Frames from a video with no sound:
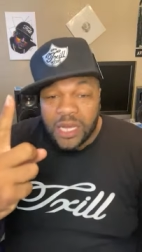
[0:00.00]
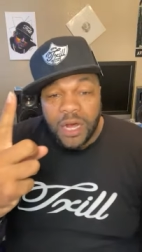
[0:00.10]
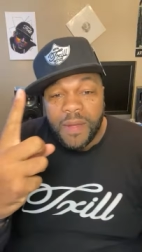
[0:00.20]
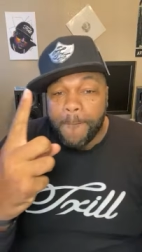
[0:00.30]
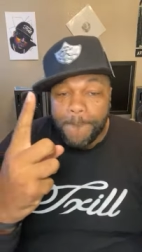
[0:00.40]

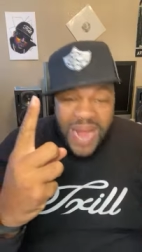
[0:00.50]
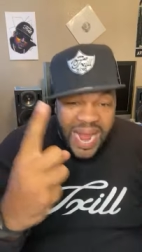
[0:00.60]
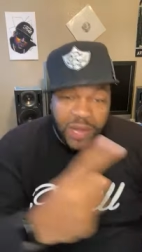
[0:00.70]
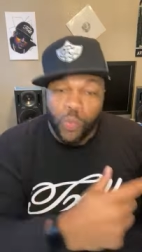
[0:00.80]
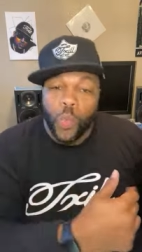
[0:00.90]
coming
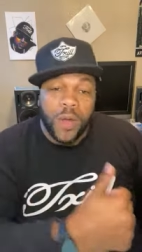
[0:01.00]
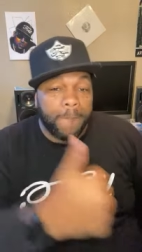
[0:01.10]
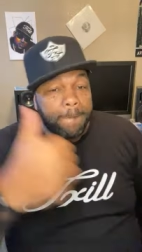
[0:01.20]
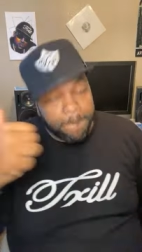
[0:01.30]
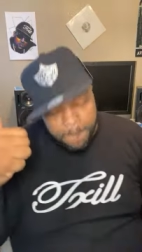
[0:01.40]
back and one
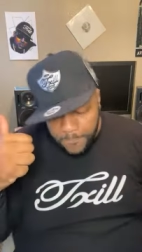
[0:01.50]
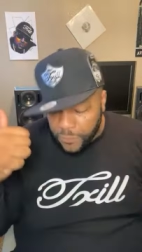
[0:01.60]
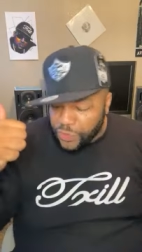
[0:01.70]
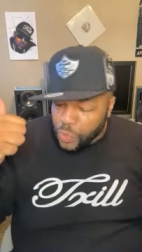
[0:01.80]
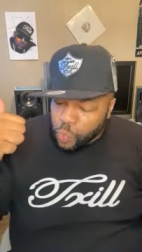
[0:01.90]

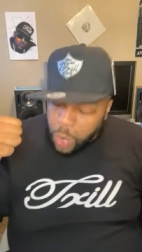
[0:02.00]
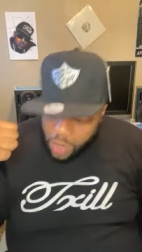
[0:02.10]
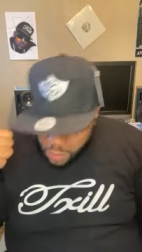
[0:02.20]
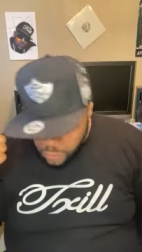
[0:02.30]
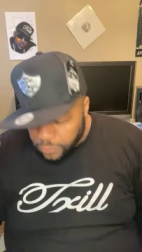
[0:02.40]
in the
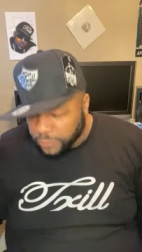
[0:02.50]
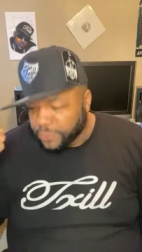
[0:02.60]
world.